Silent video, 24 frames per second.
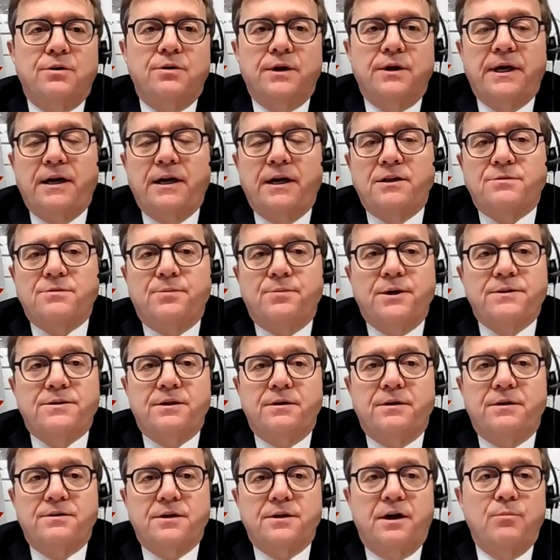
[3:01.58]
oil and gas space
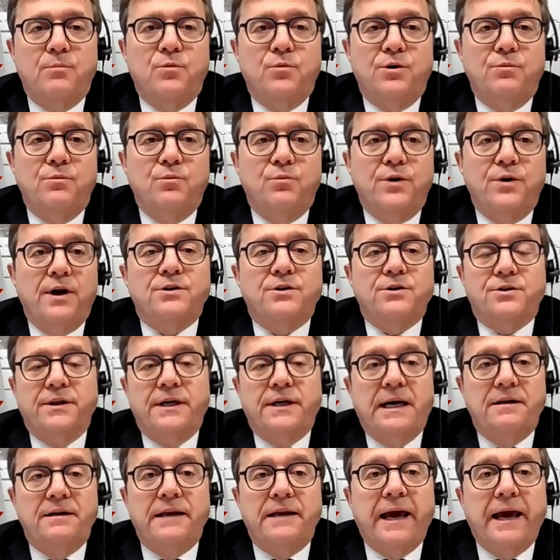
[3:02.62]
at a time when we actually
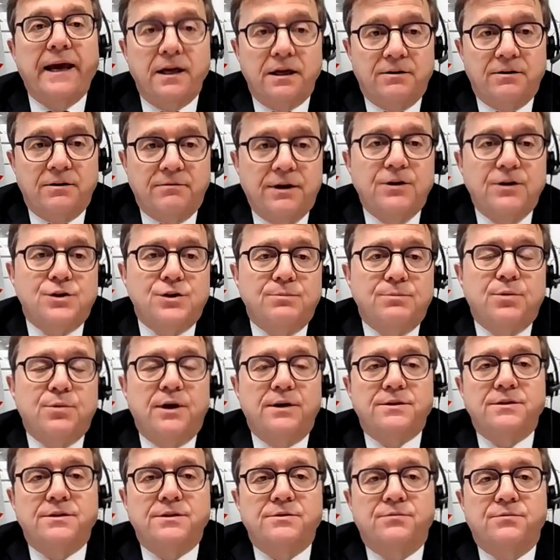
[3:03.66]
had negative energy
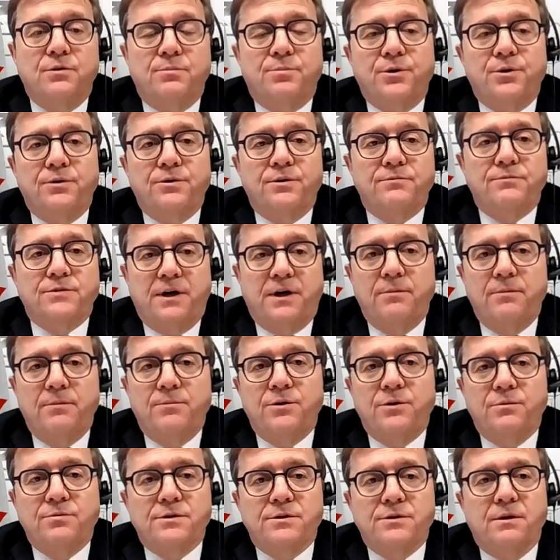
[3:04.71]
prices for a period of time,
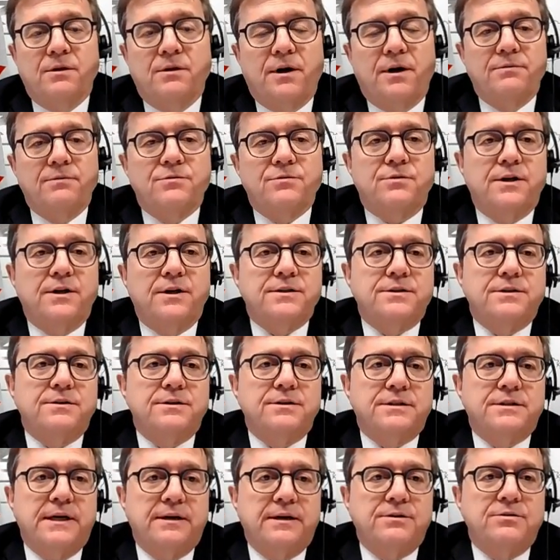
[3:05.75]
and there was a lot of stress in the
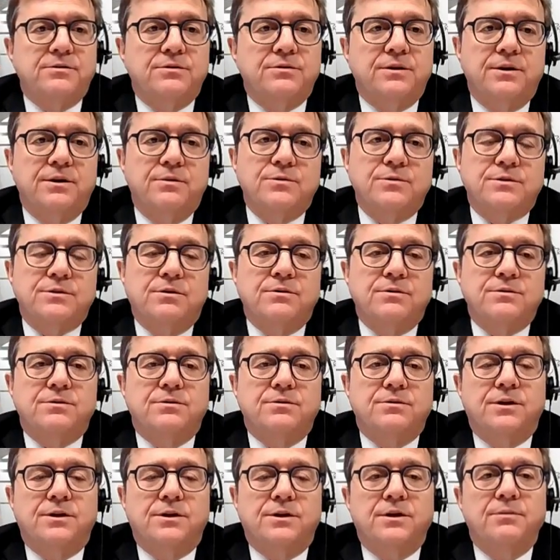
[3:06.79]
sector. And it was also
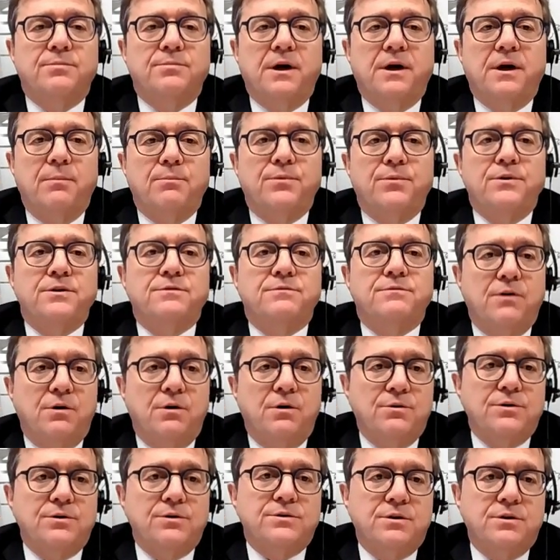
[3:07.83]
to keep companies
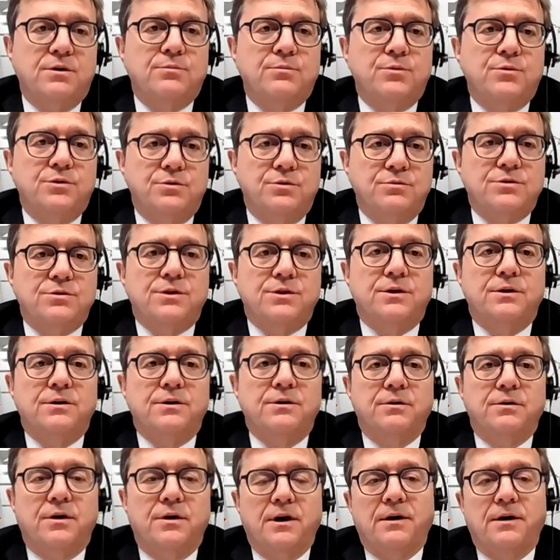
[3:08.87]
focused on
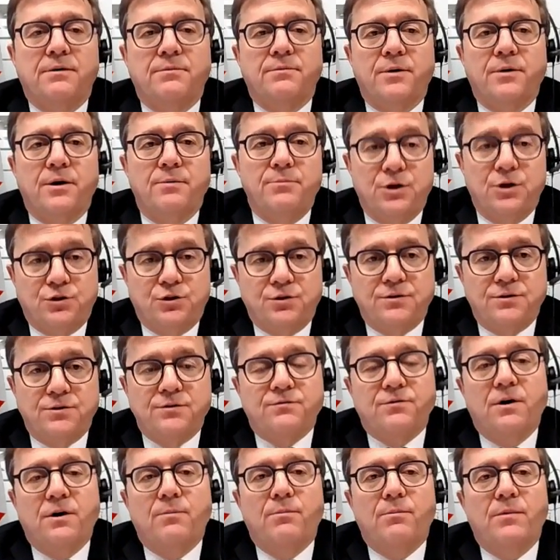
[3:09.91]
reducing emissions
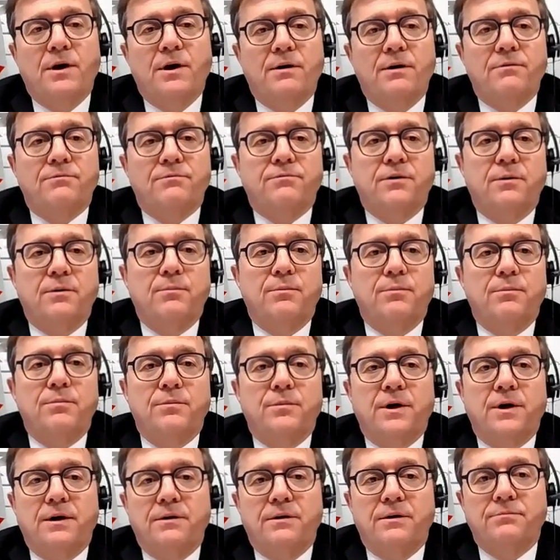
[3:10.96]

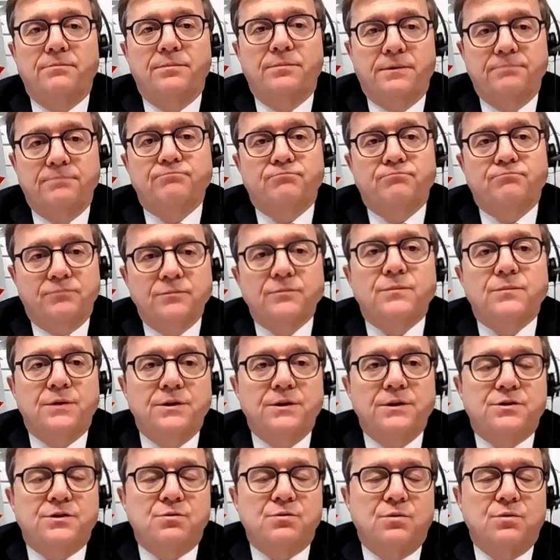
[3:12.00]
from
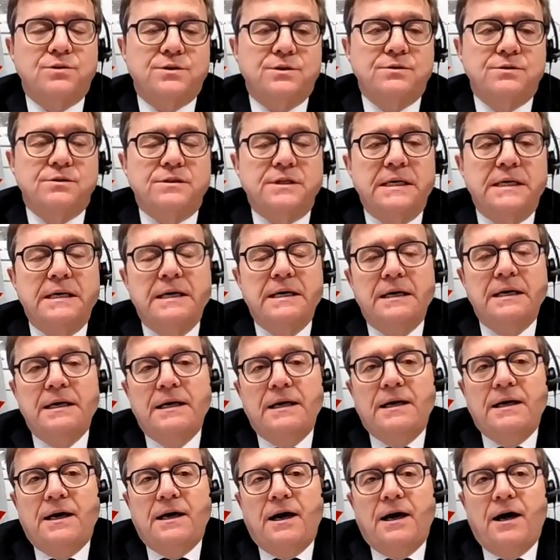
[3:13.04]
these sources.
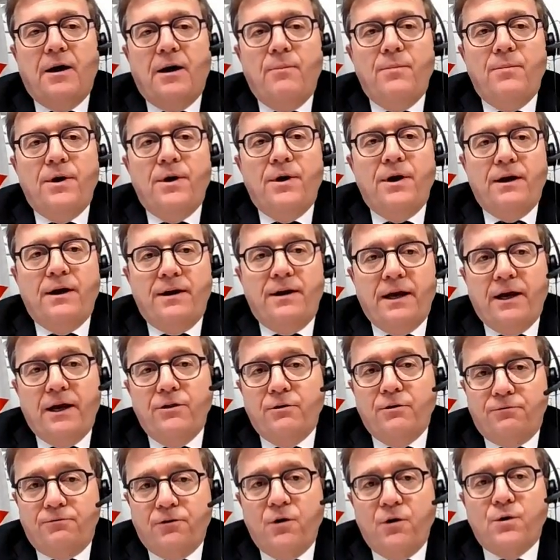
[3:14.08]
But would you
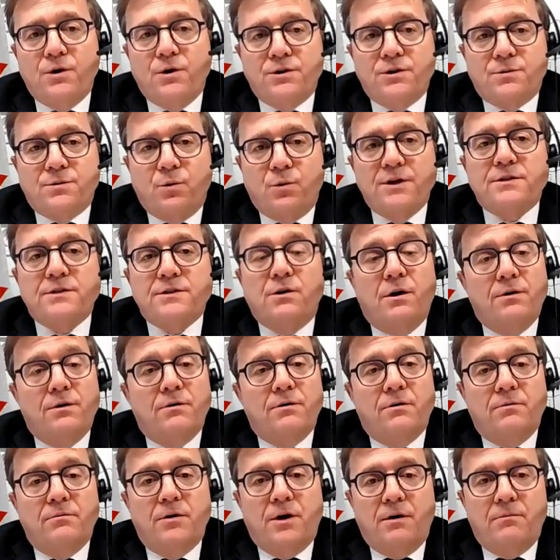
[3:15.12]
consider a
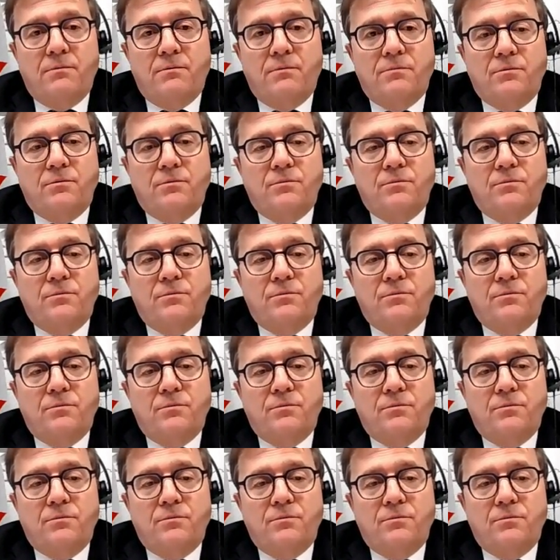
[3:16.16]
reduction of 0